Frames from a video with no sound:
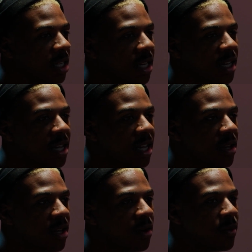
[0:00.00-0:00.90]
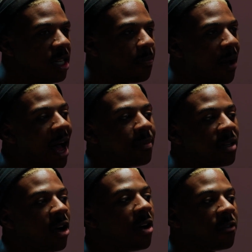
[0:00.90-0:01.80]
He really popped
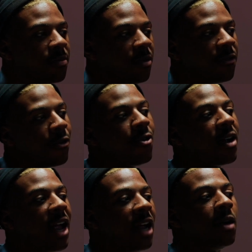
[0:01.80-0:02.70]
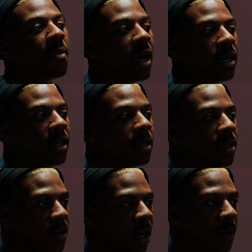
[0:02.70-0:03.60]
off before everybody.
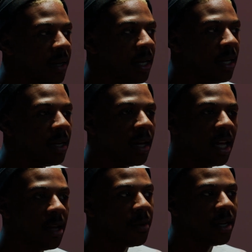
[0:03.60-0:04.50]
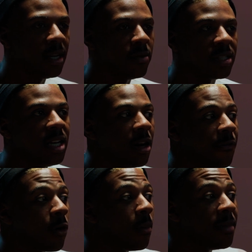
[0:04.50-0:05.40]
You know what I mean? He was in there
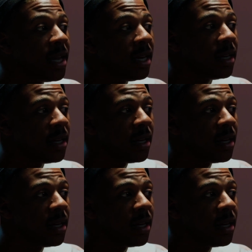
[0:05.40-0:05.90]
for a minute.